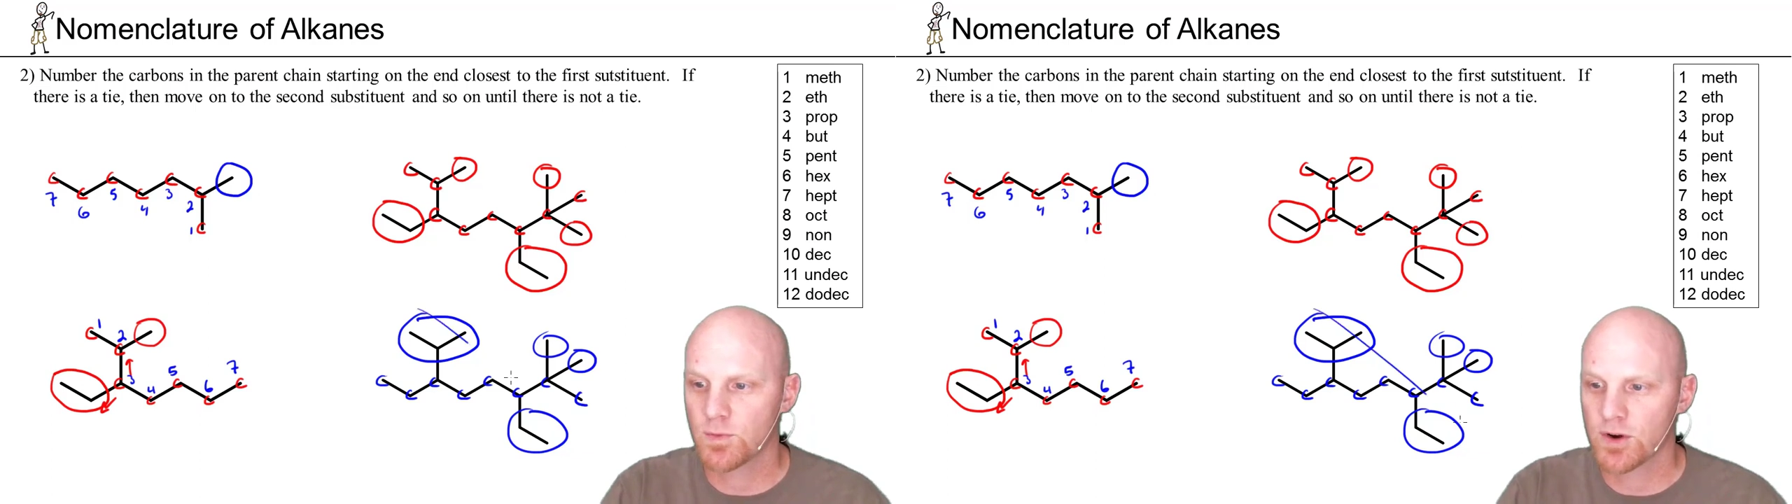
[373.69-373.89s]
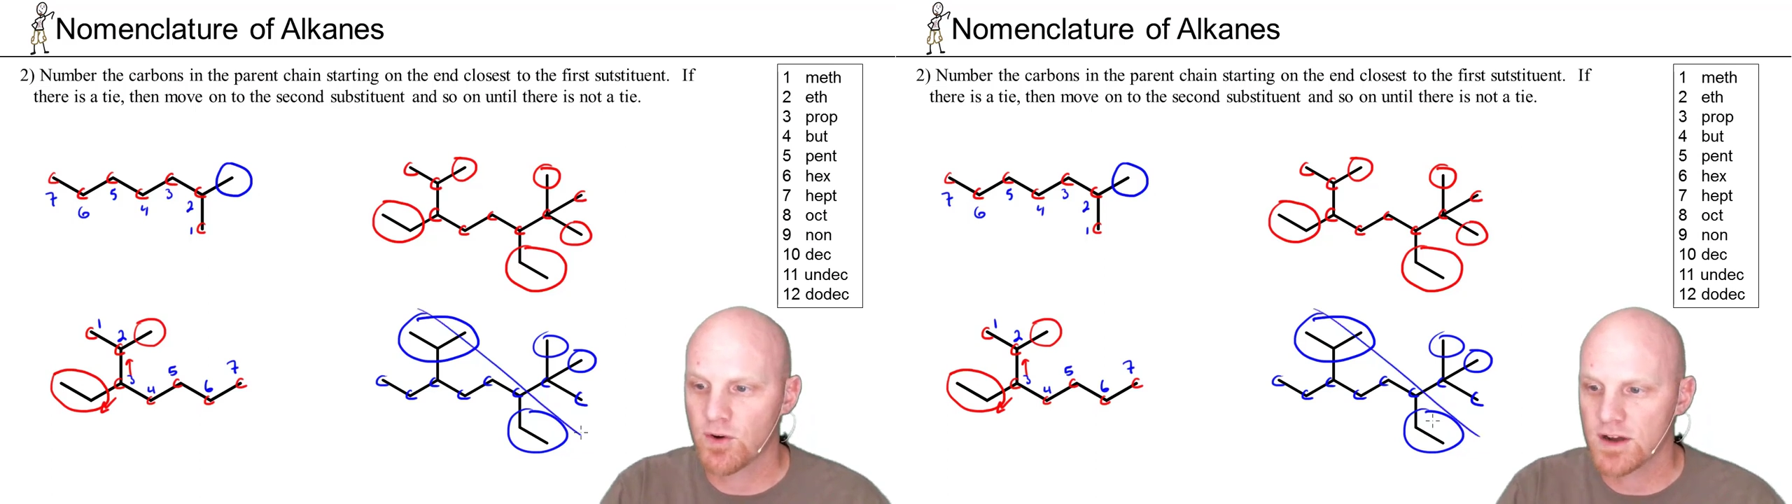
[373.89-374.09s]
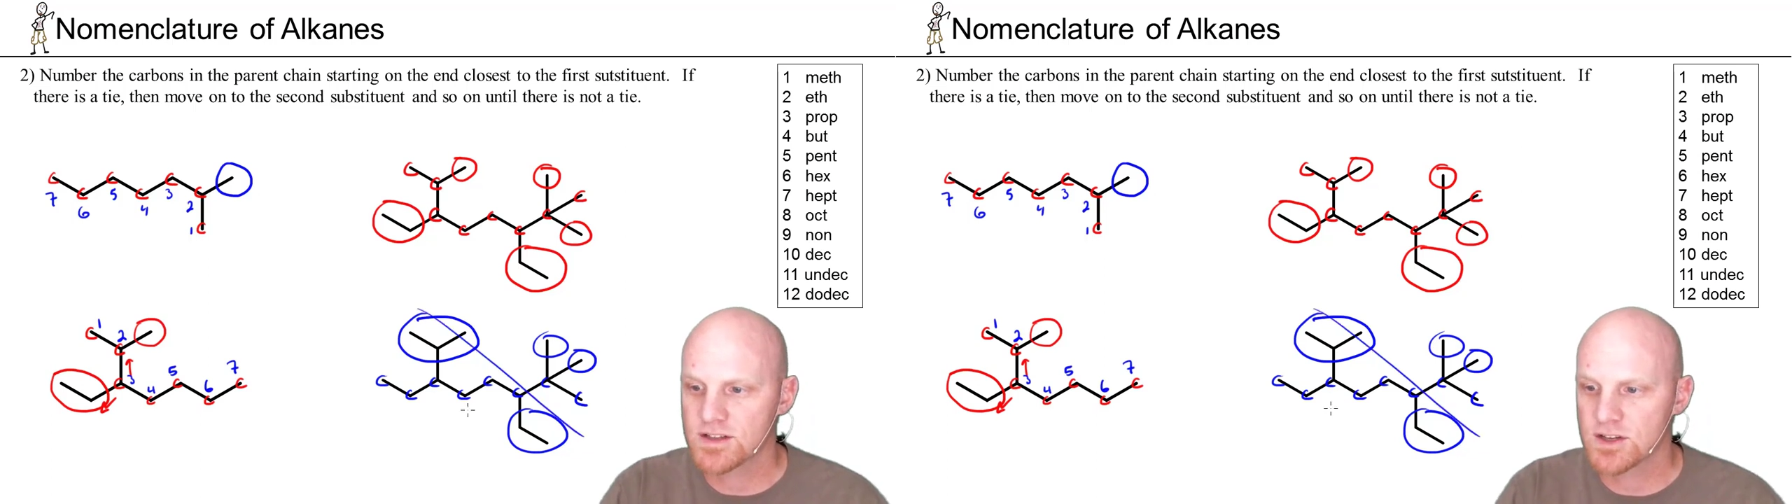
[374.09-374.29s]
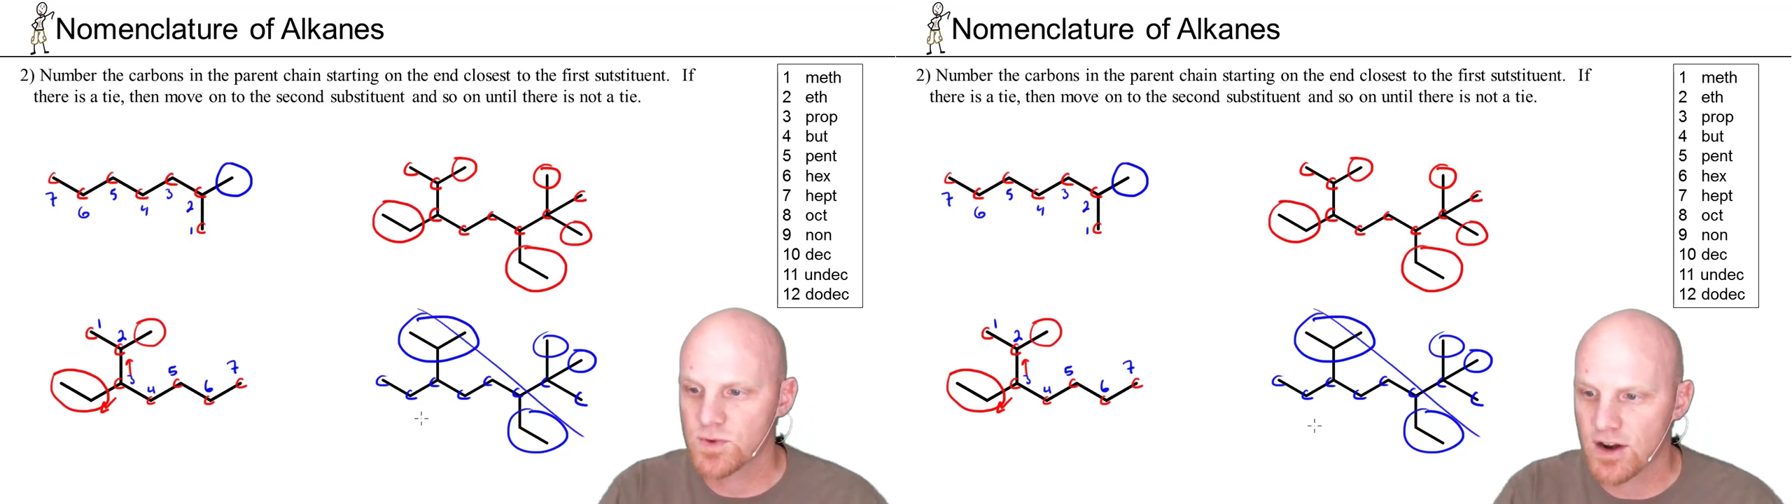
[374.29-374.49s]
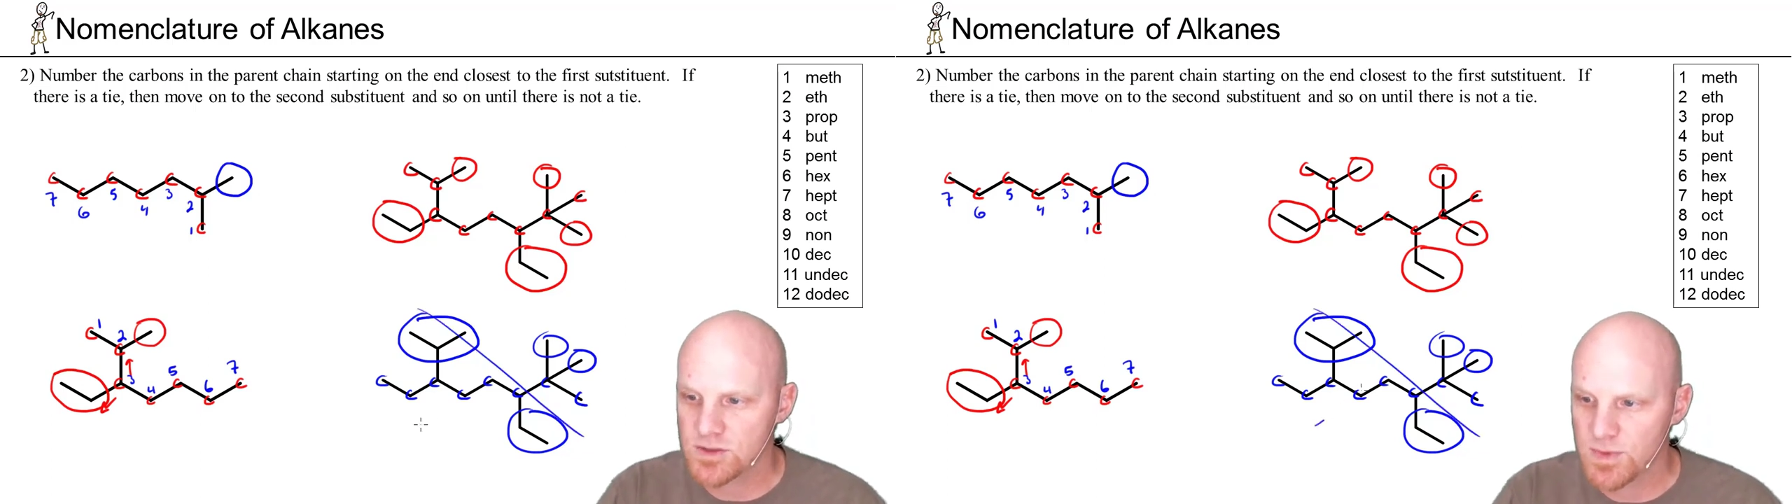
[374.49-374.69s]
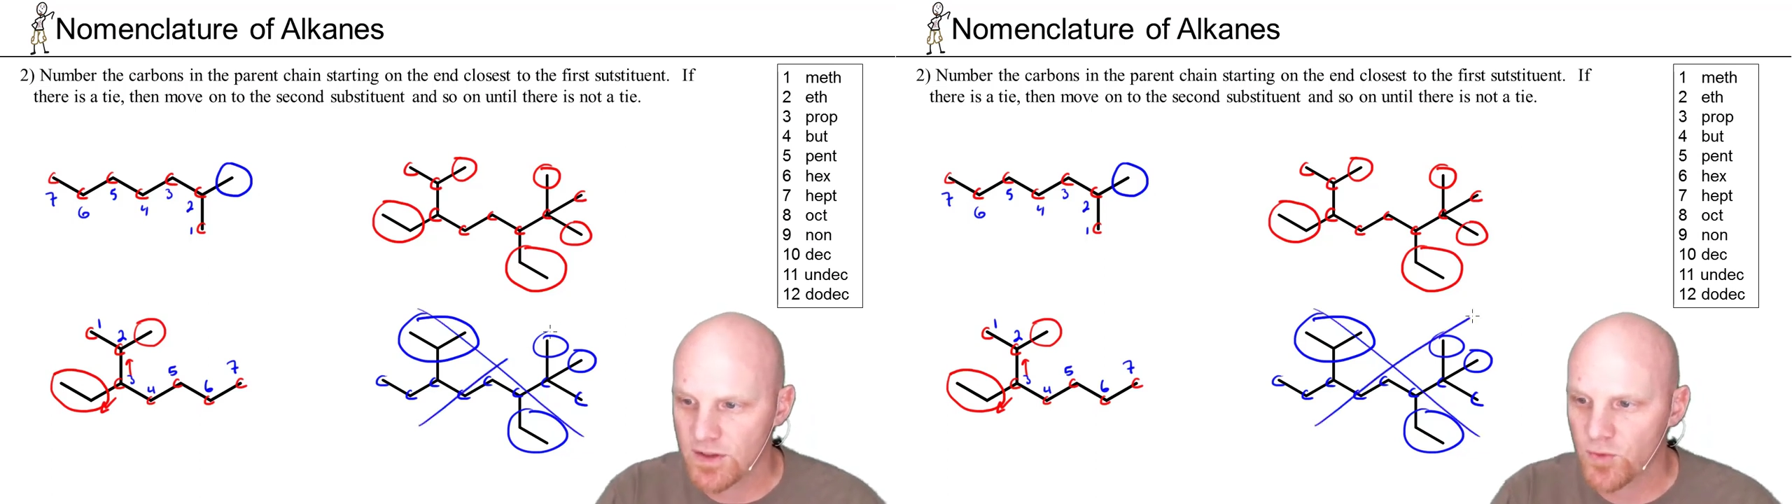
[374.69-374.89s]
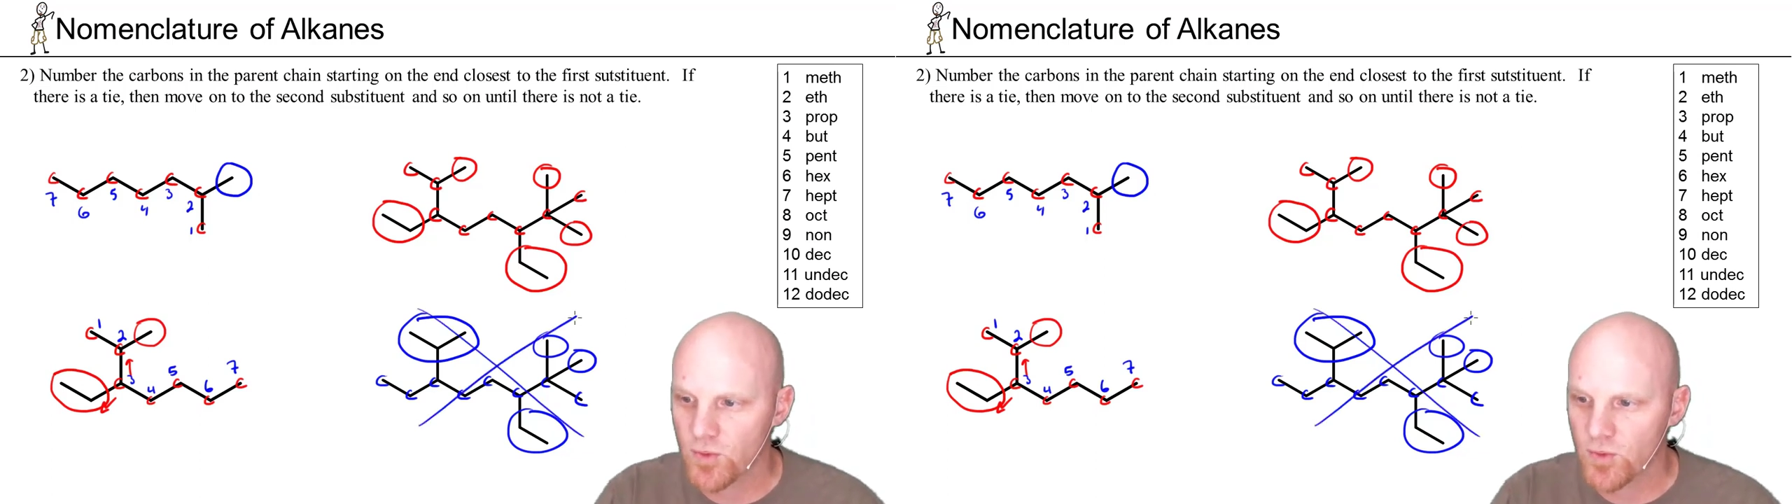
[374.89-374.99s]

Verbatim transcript: we cross this one out as being the